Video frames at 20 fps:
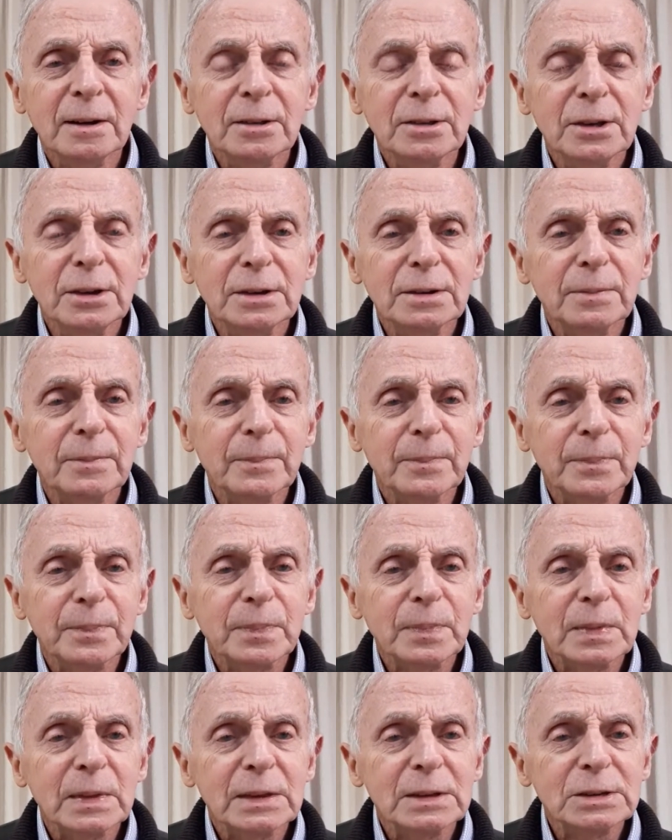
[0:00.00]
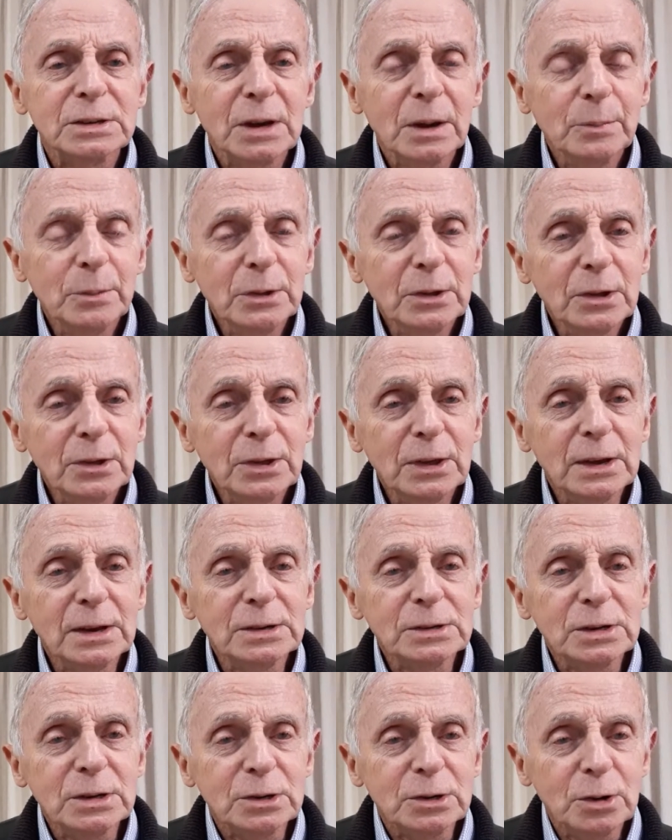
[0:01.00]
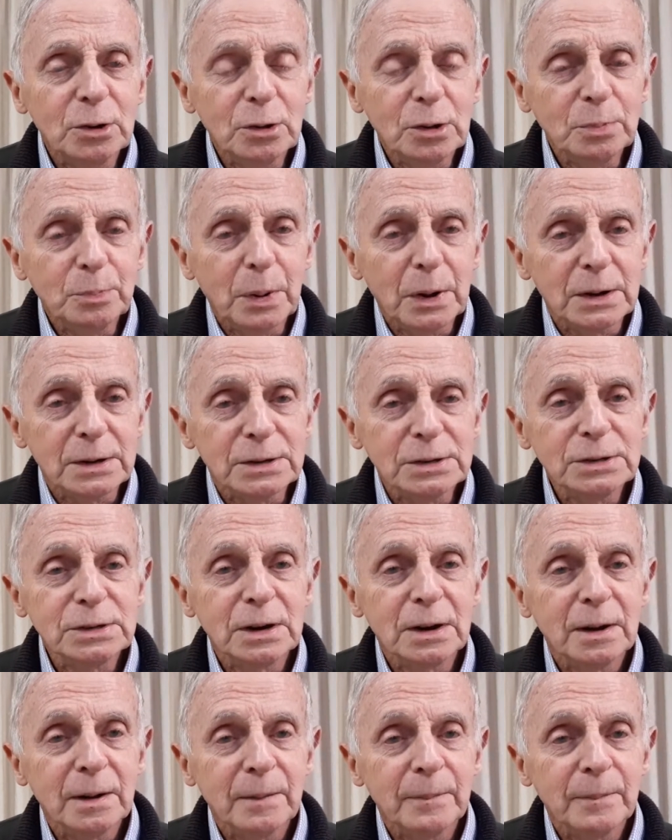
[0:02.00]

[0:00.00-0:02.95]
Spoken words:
that some of the things in toothpaste